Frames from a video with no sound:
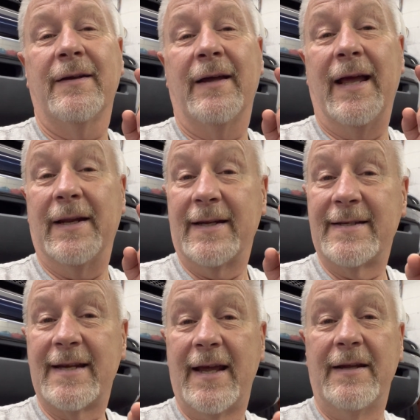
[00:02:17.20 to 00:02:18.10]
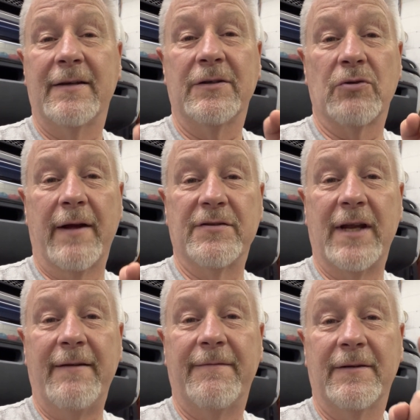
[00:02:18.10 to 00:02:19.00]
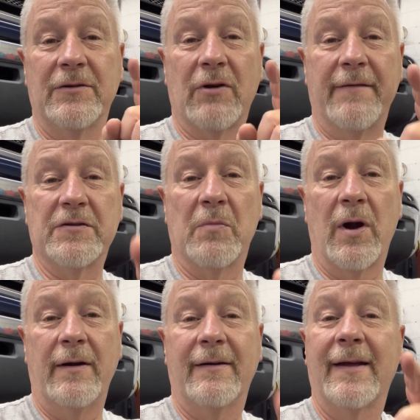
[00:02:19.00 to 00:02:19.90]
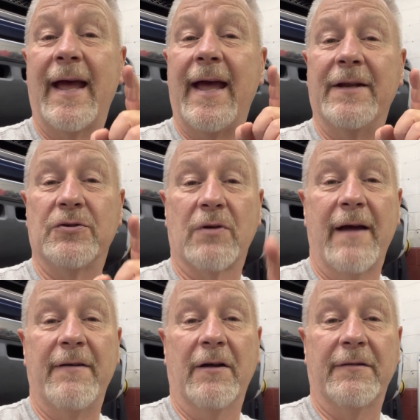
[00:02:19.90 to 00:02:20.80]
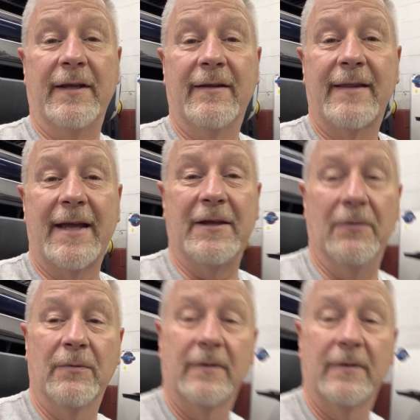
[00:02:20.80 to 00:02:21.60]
And as I say, drive safe, drive smart, and drive healthy. Thank you.